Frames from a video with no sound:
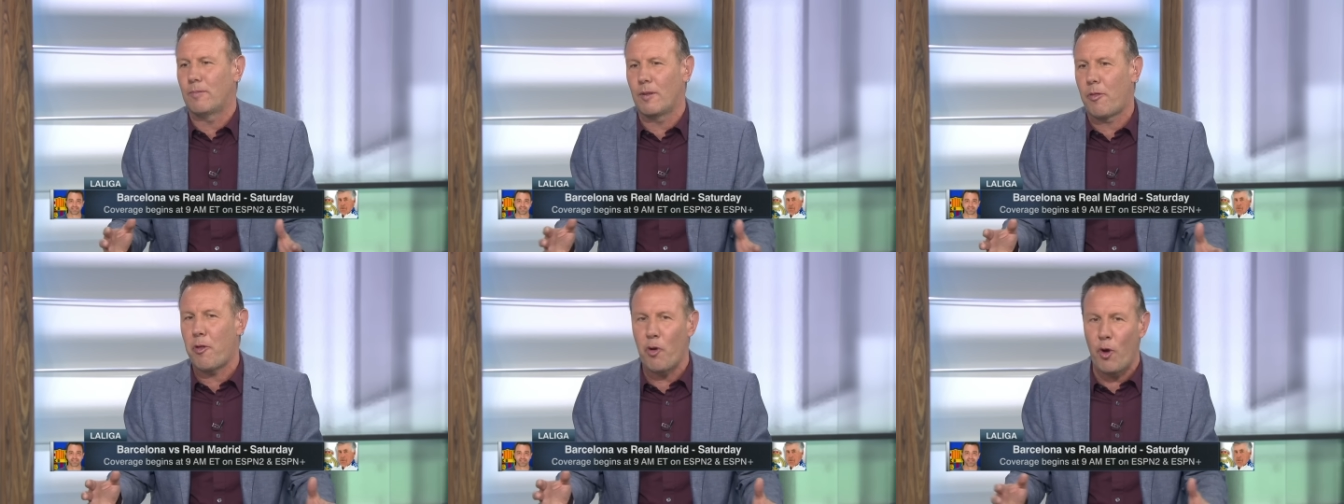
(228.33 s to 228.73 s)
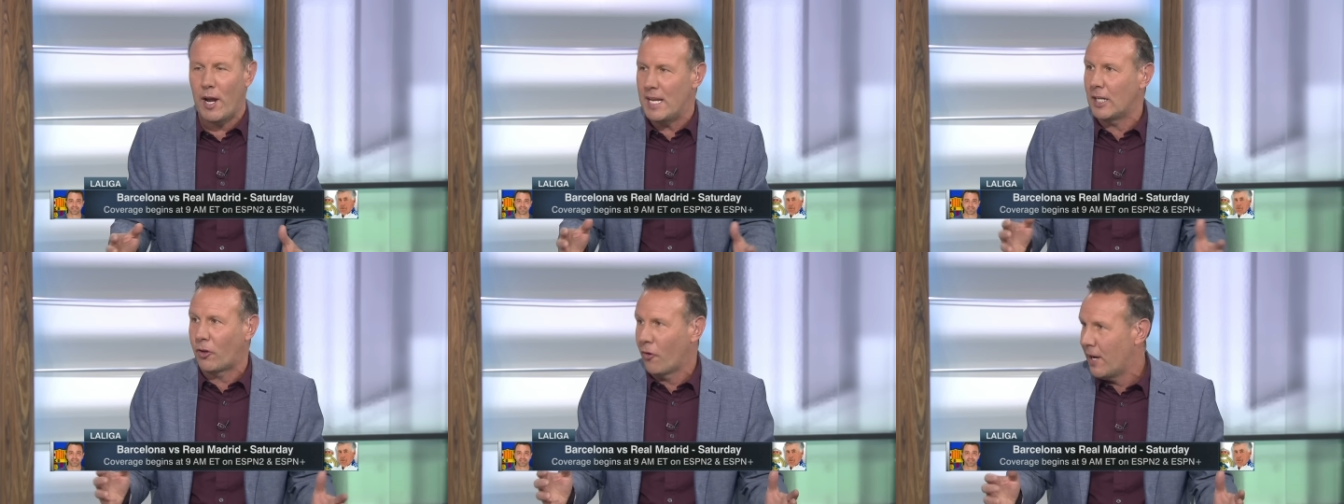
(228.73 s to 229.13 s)
threw
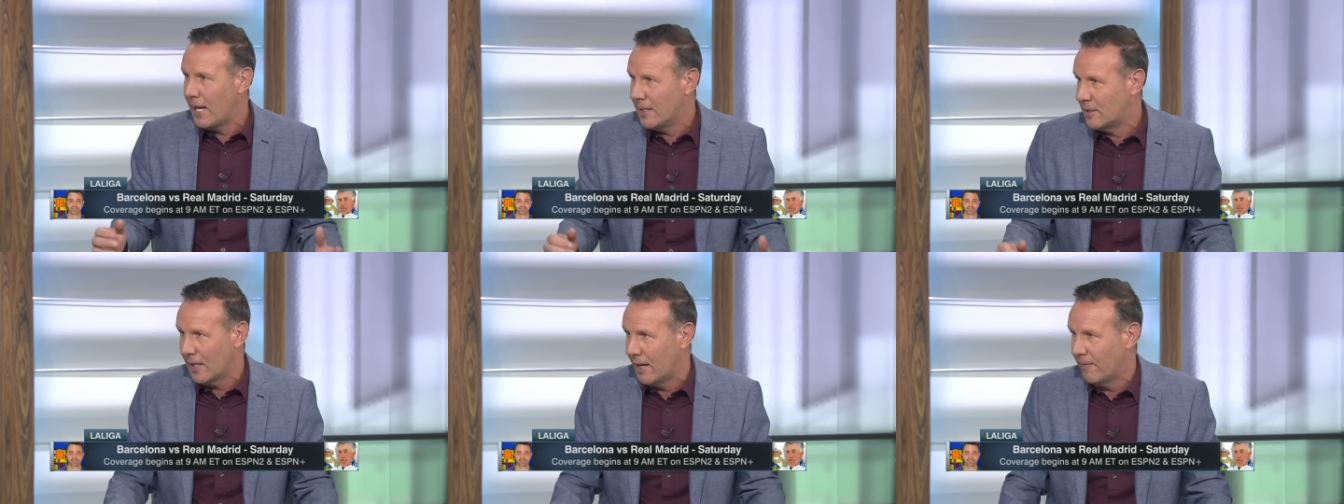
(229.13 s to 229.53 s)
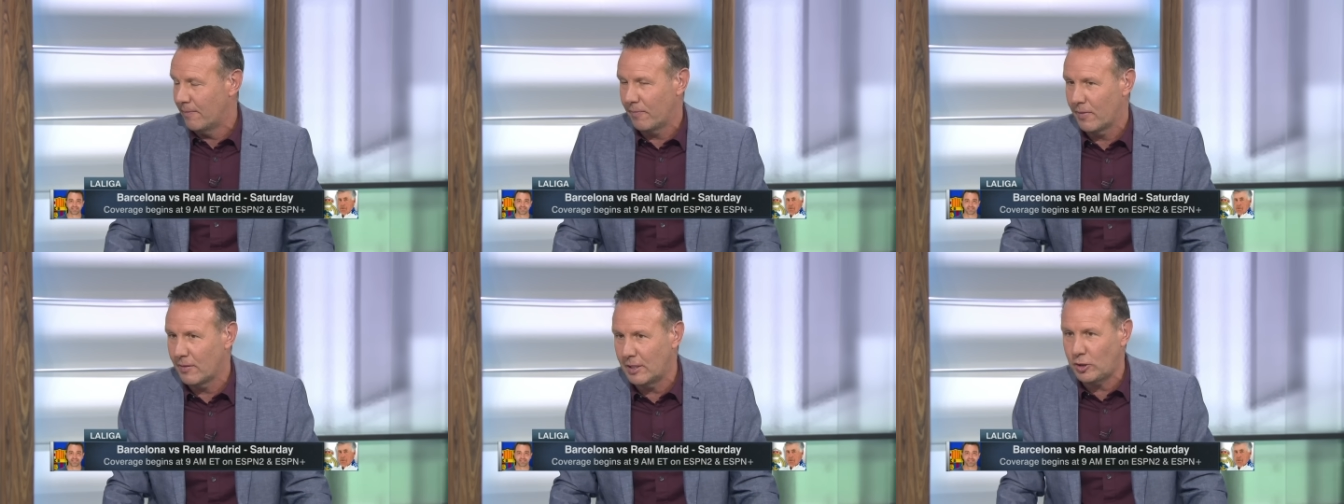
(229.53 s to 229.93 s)
any grenades in.
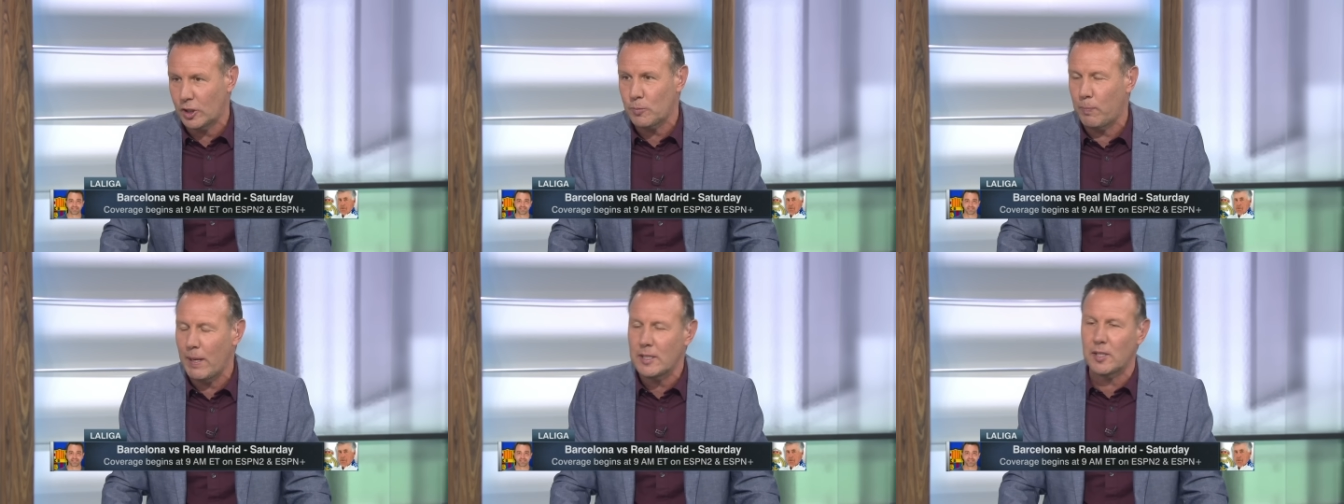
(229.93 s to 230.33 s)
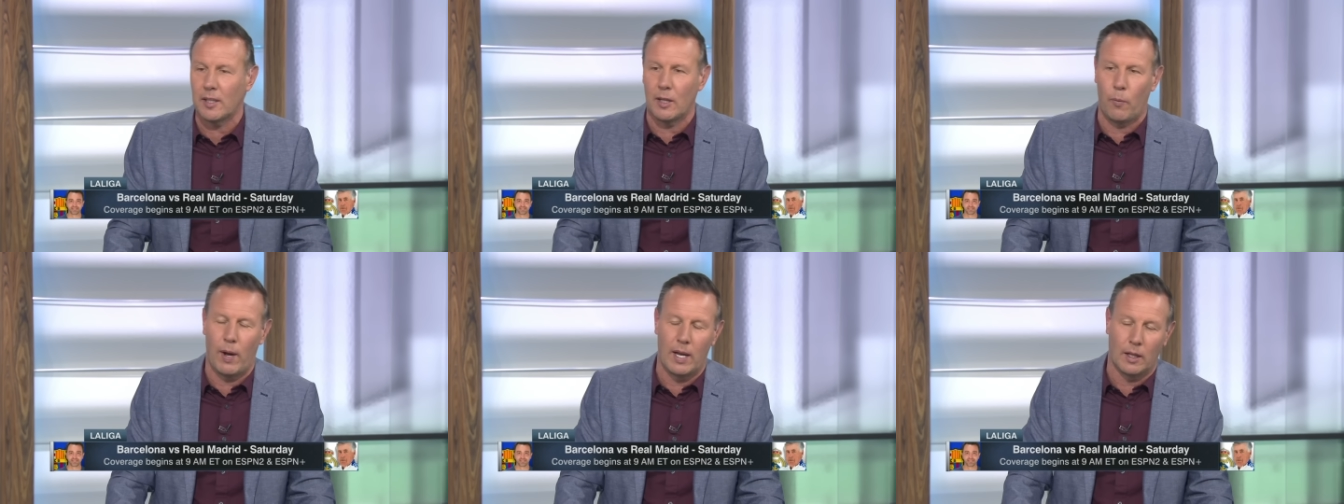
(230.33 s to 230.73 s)
They just
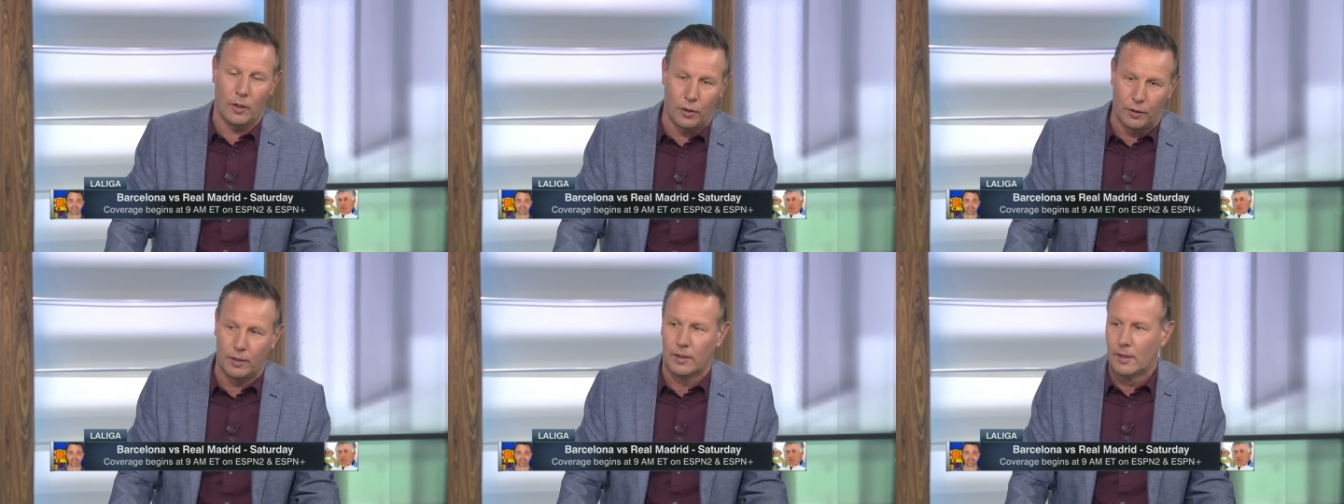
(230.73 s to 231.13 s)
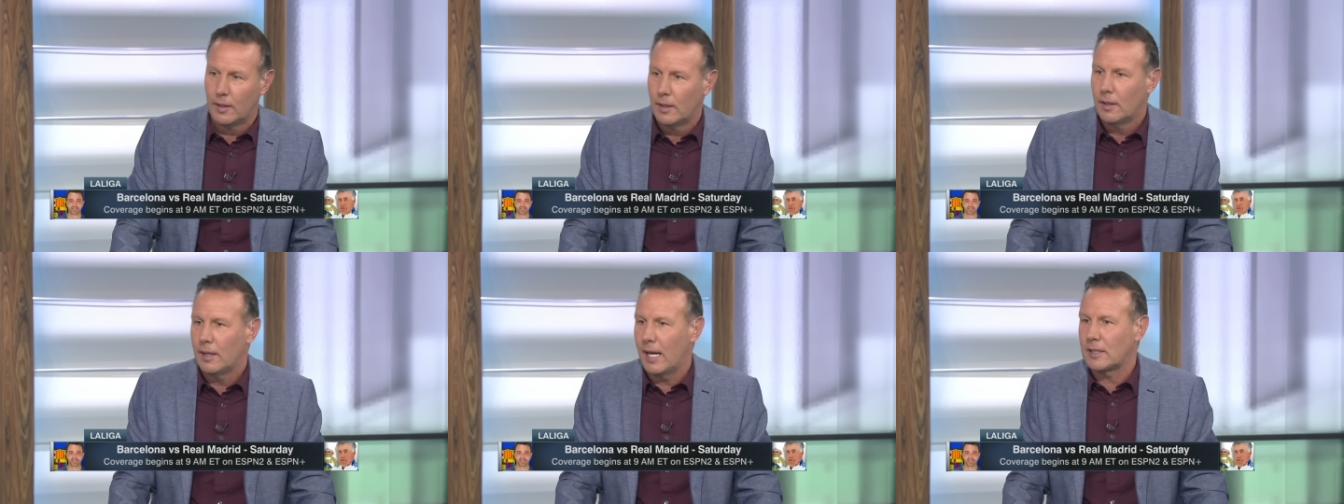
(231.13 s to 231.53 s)
basically went, look,
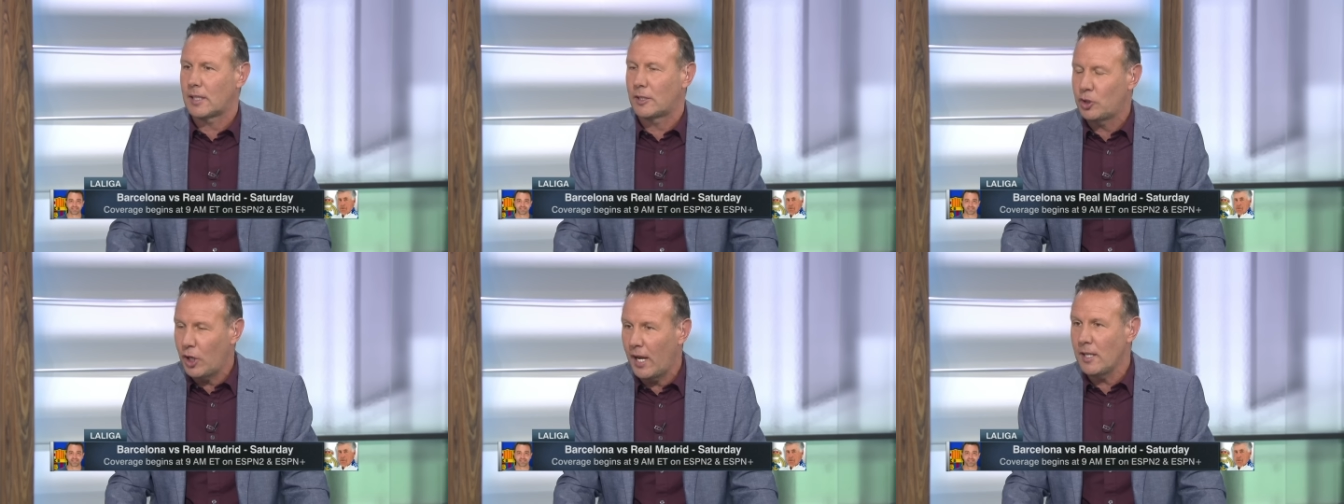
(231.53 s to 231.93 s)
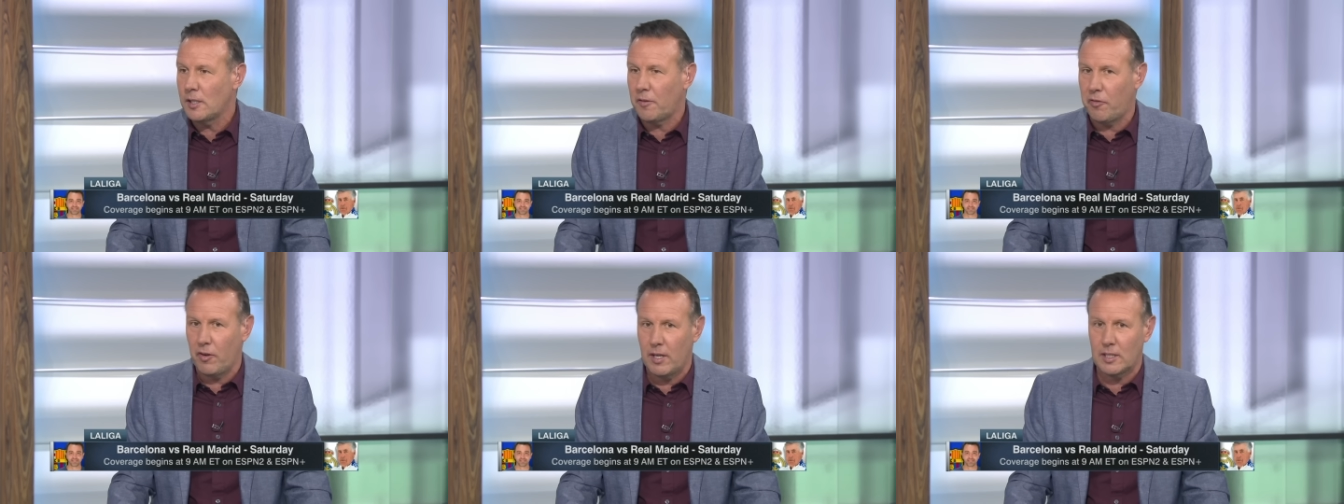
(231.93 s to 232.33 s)
it's a change
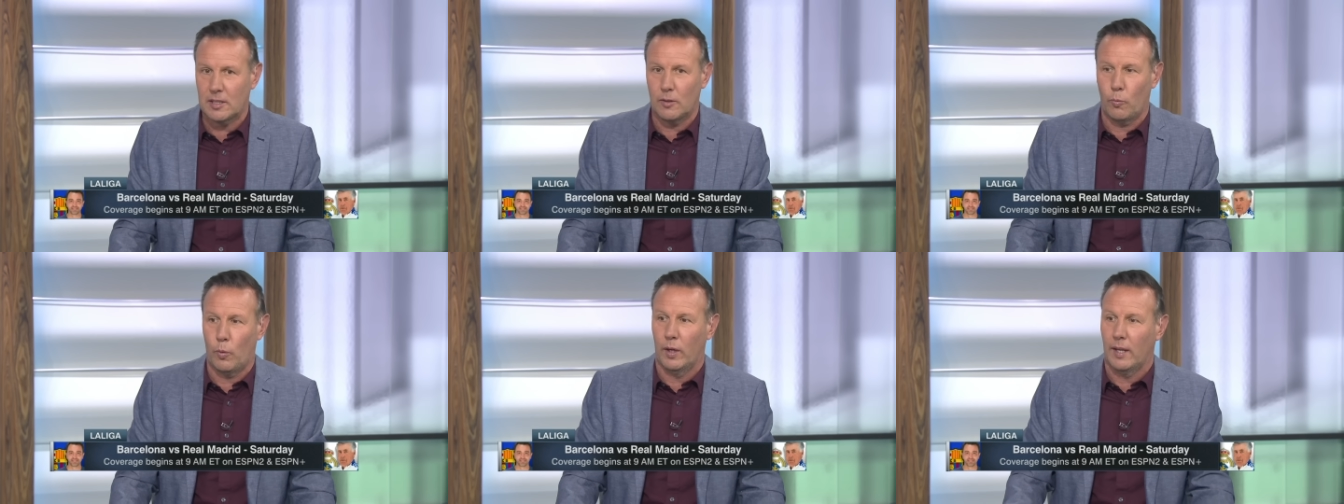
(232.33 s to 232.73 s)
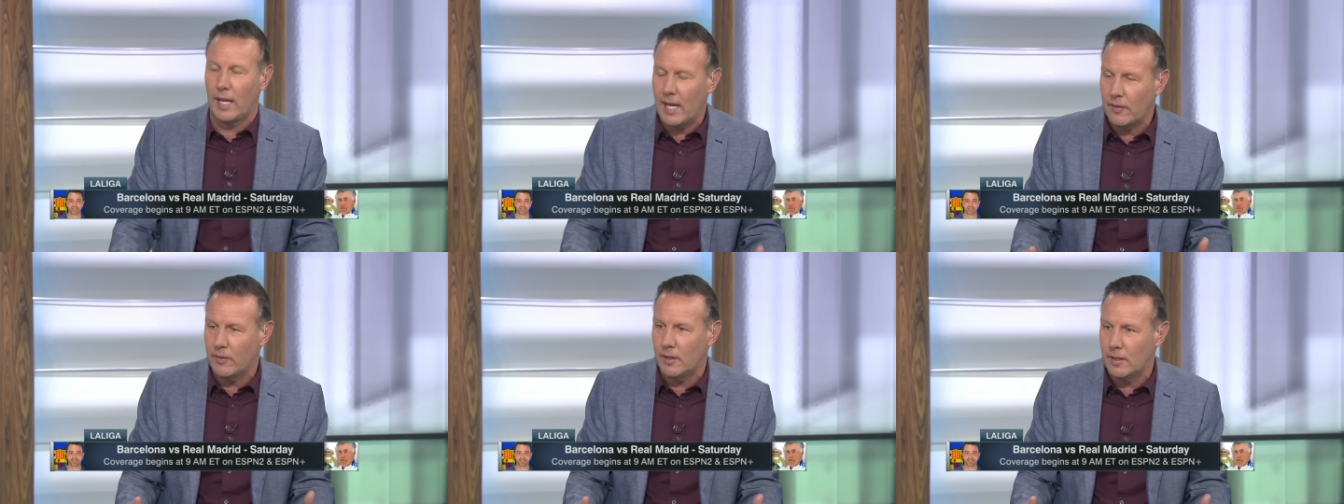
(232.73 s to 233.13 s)
for us, we're
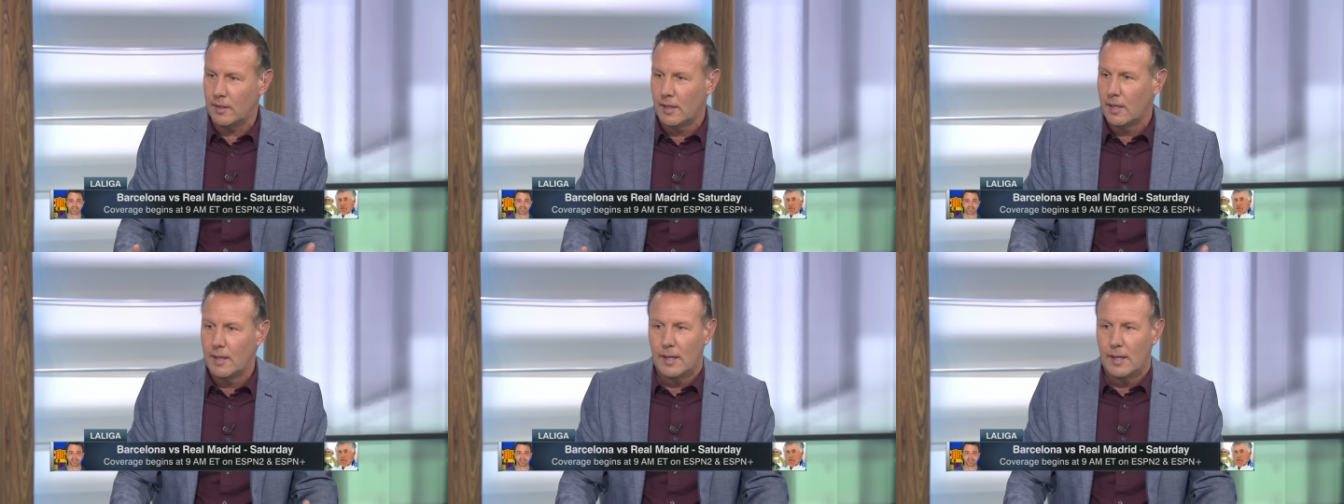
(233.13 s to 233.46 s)
learning,